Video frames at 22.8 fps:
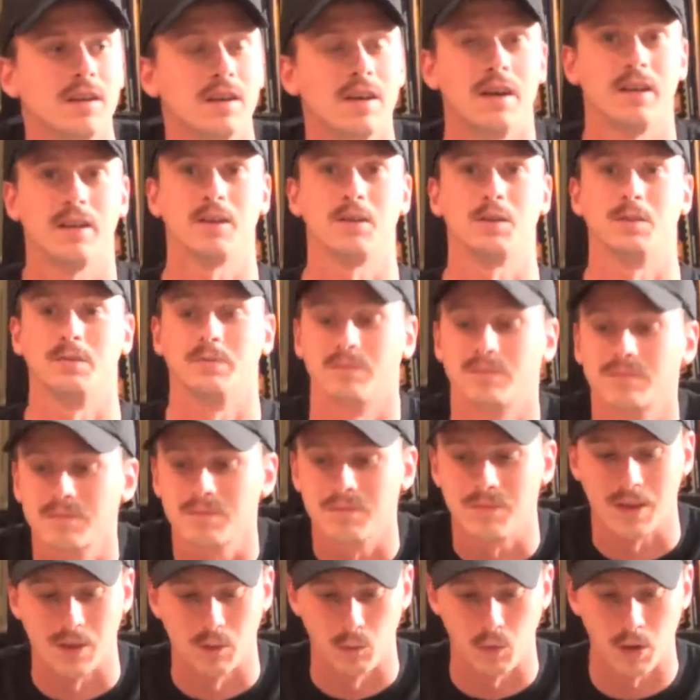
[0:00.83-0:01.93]
Hello,
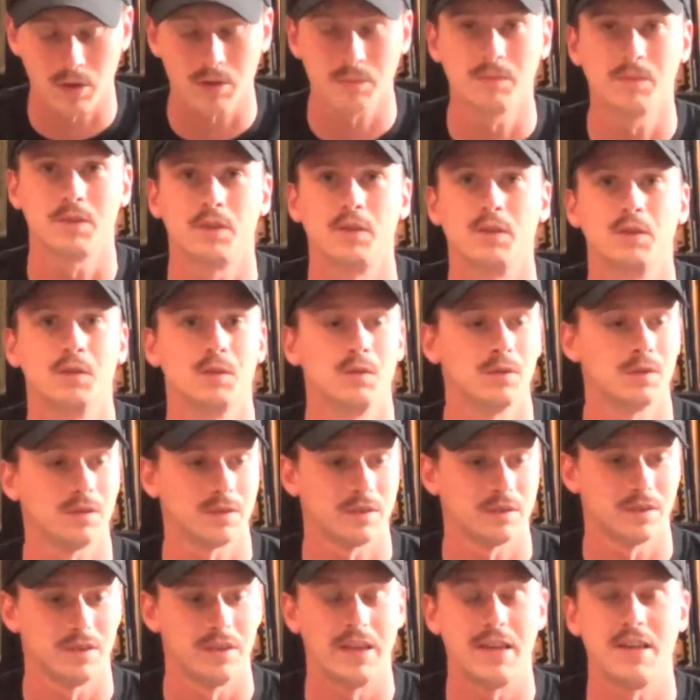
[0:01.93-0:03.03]
welcome to
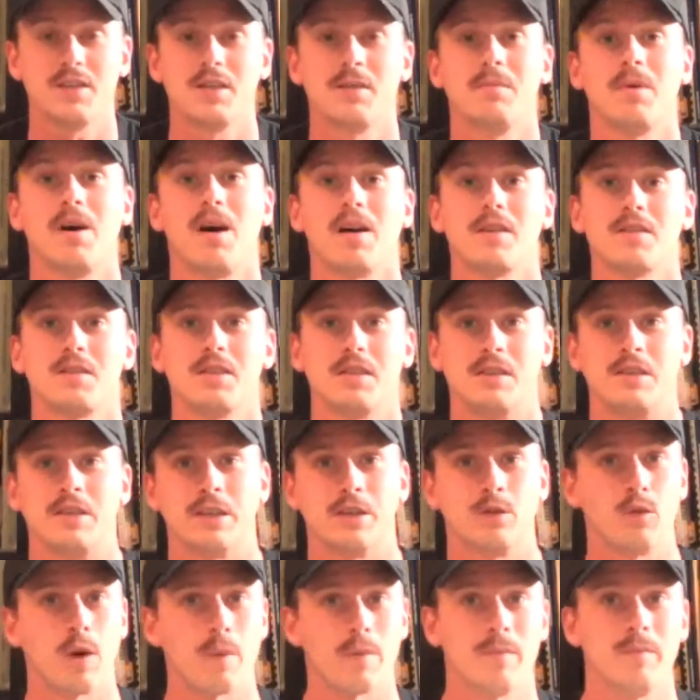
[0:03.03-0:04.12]
today's unboxing of
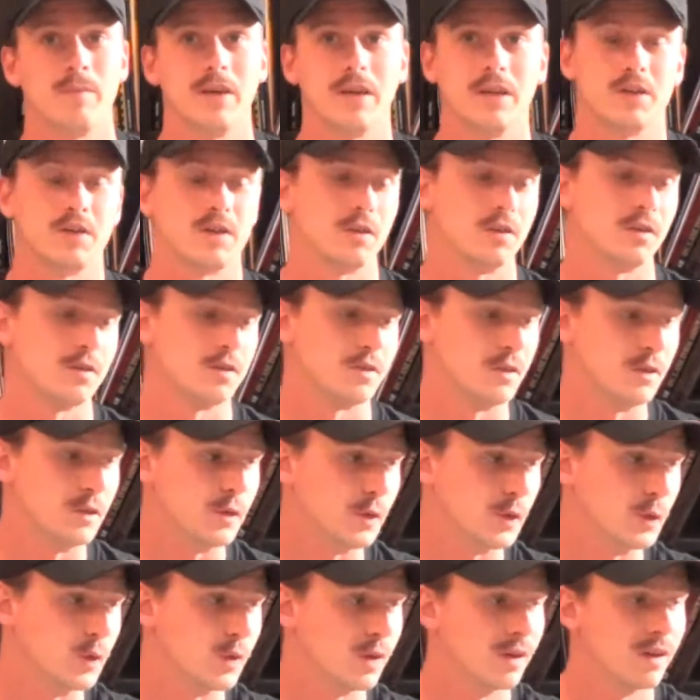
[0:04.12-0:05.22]
Secret Weapon Minatures'
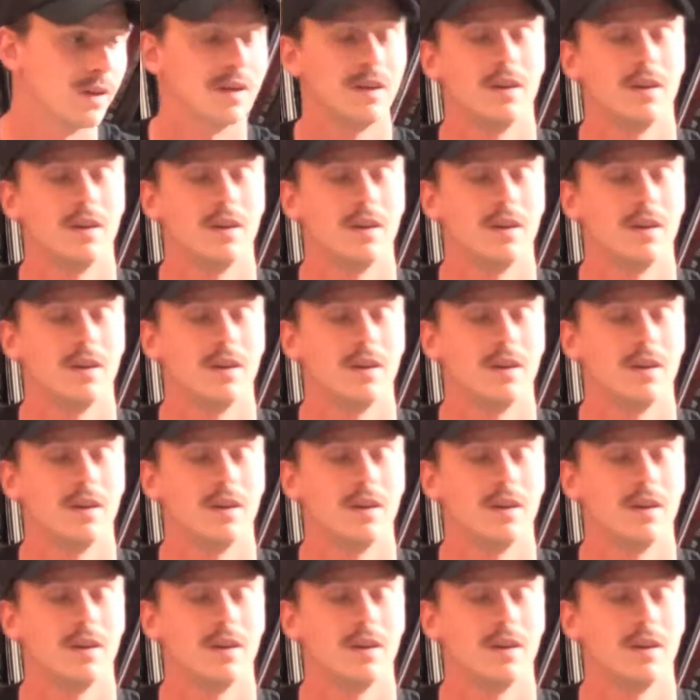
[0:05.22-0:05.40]
new